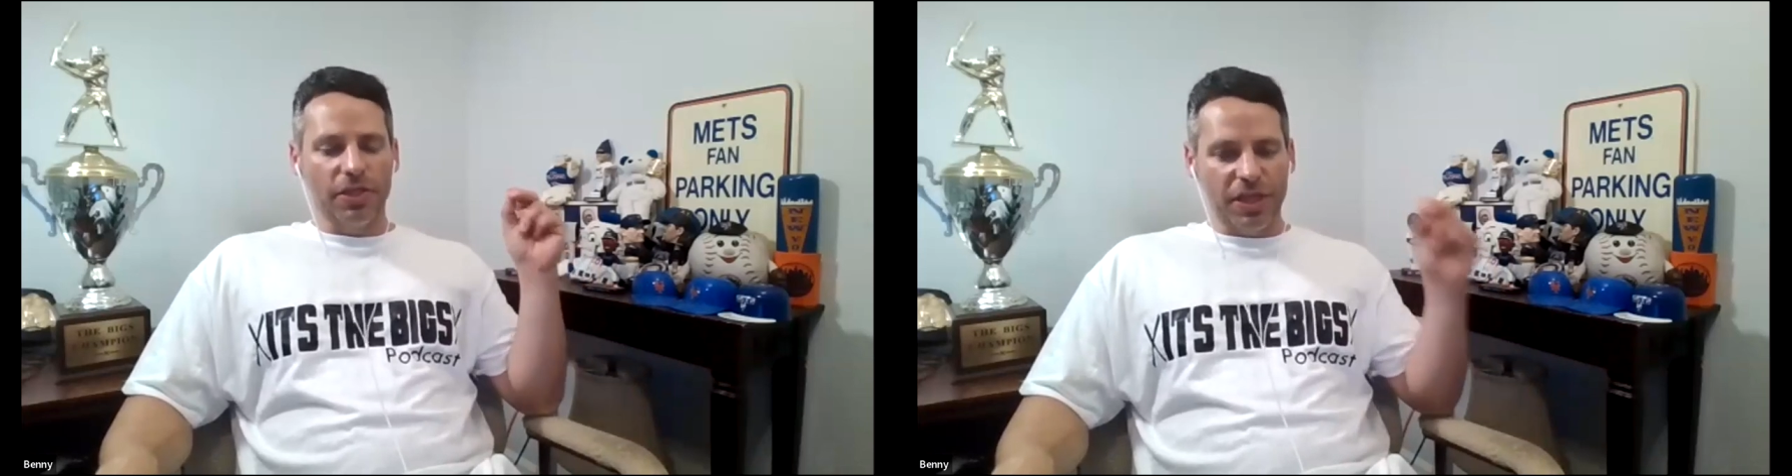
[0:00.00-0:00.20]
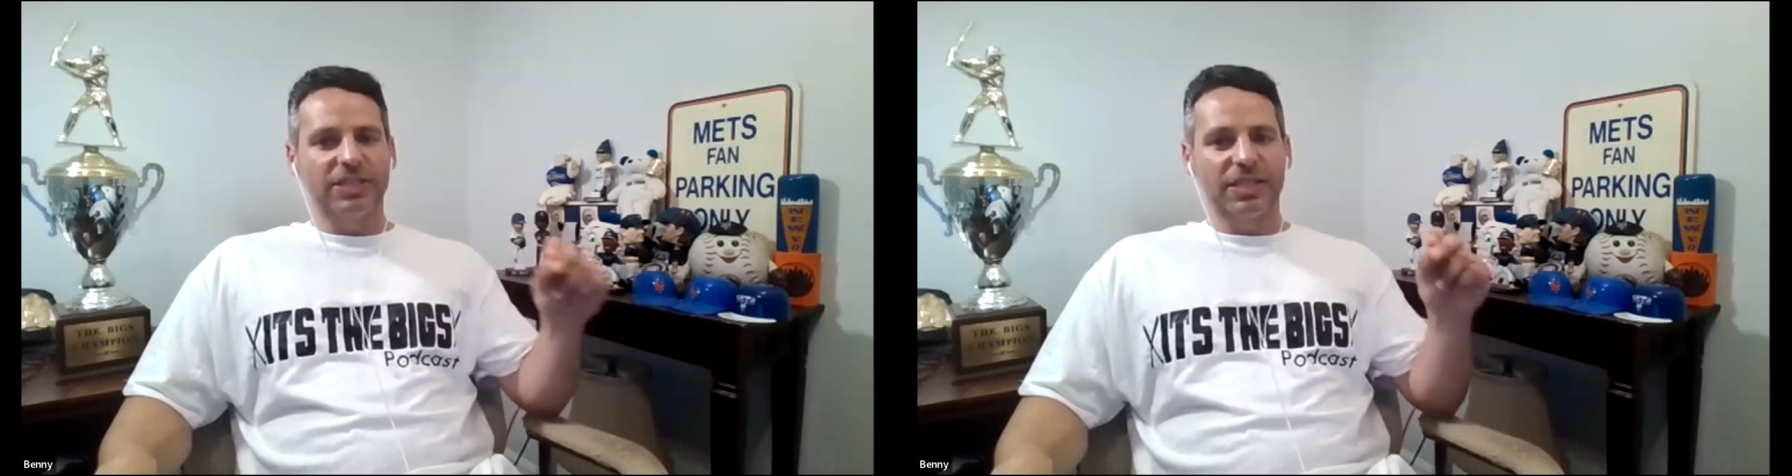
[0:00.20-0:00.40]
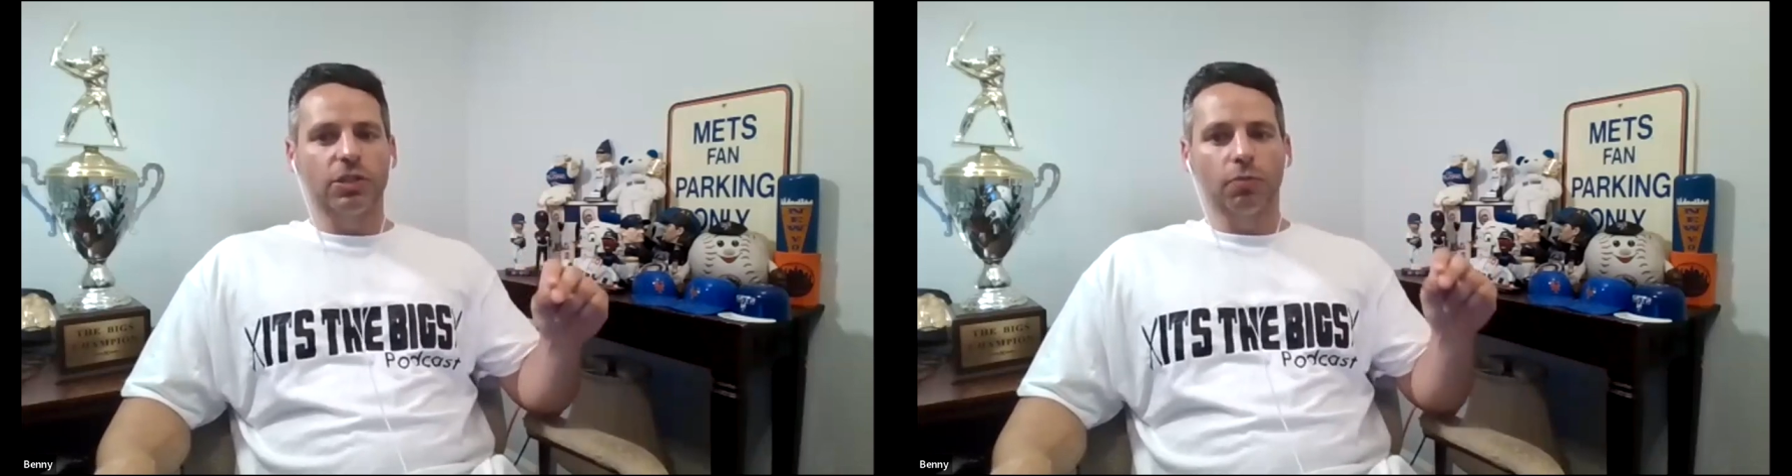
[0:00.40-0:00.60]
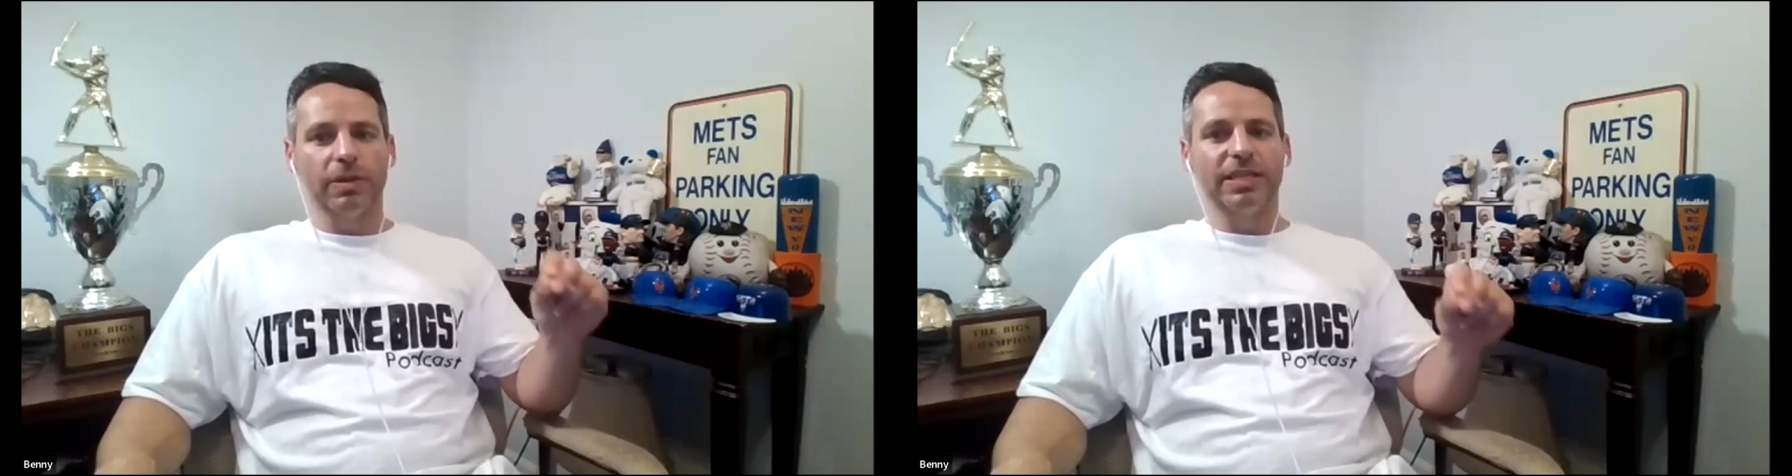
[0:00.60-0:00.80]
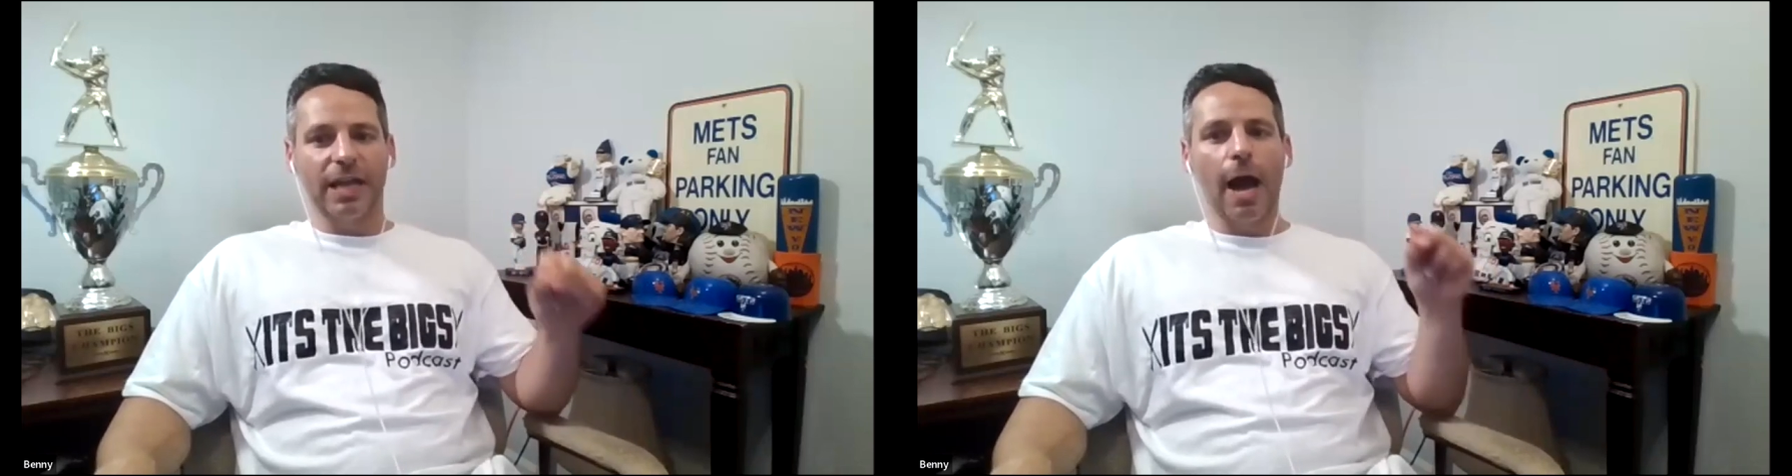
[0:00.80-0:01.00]
this is the
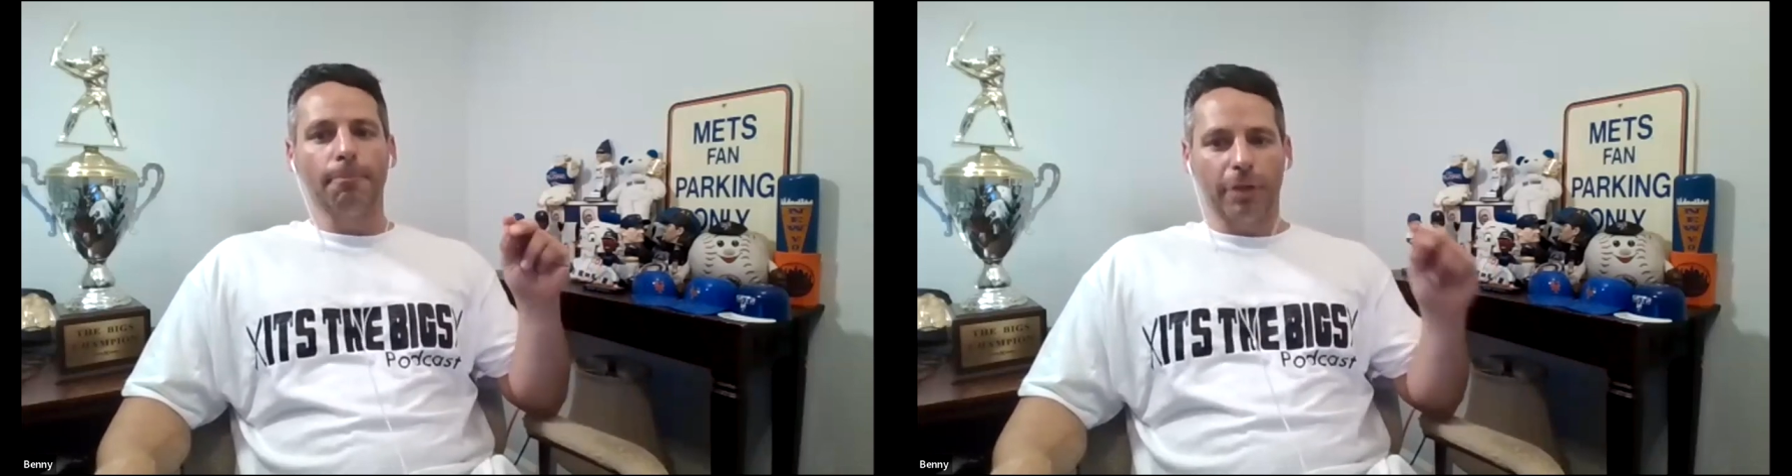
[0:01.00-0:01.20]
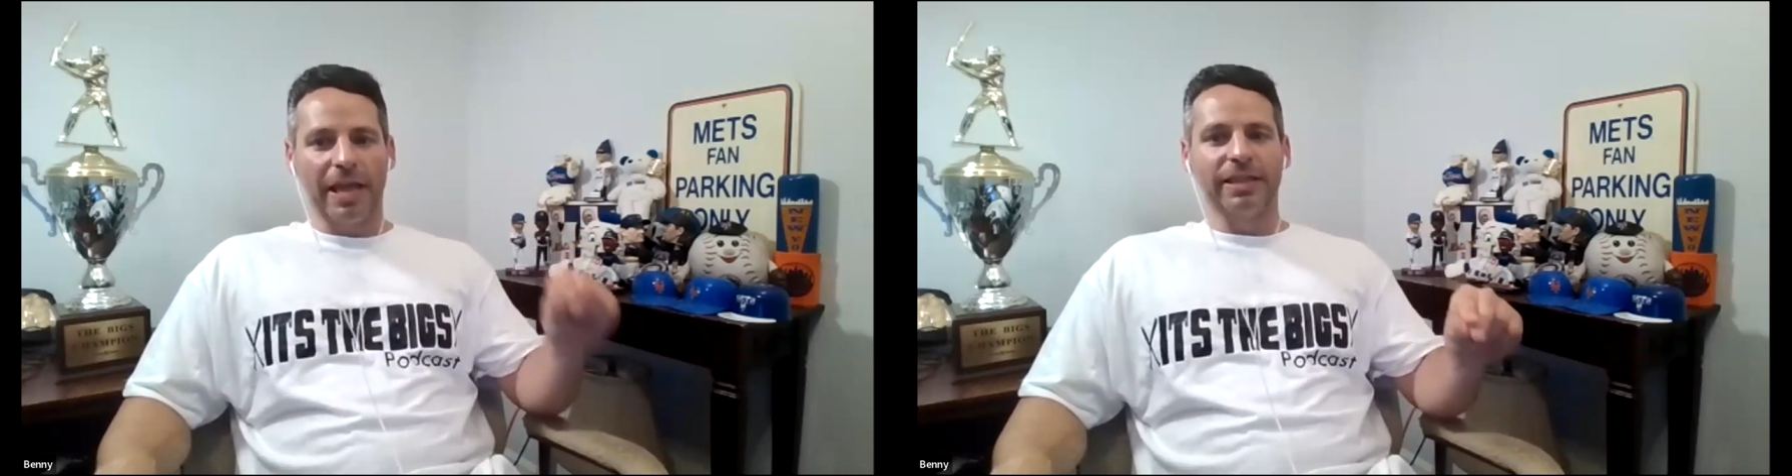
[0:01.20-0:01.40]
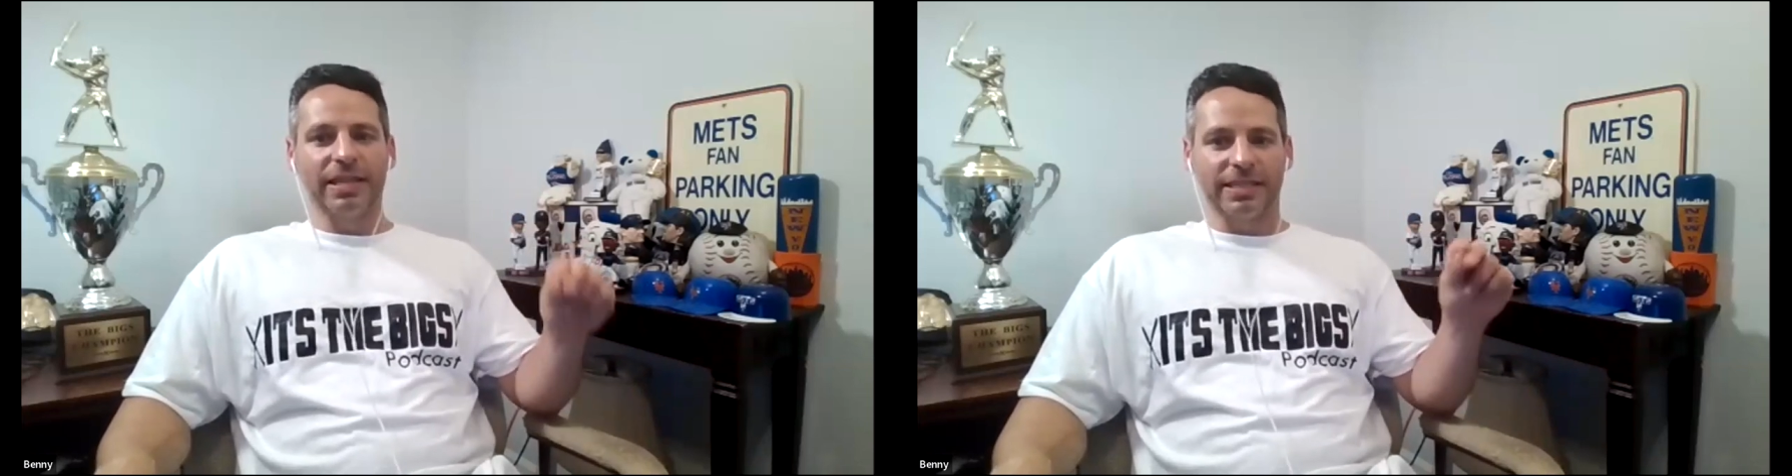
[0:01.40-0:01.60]
reason I'm playing